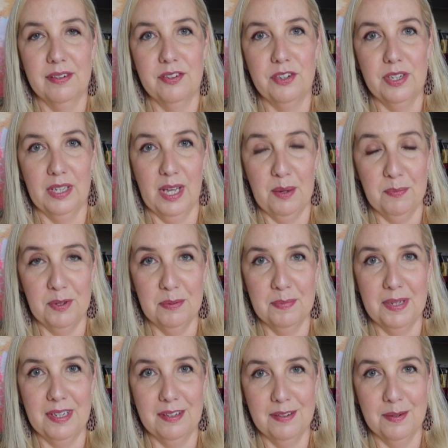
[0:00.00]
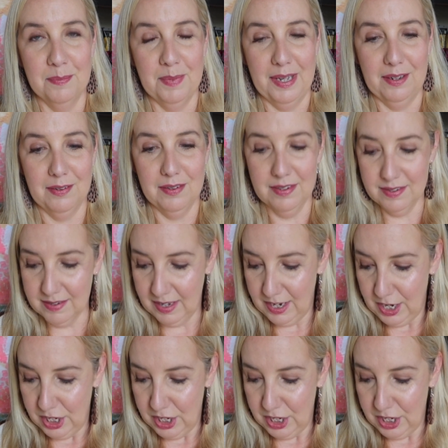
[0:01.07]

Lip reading: she came with me to Michael's.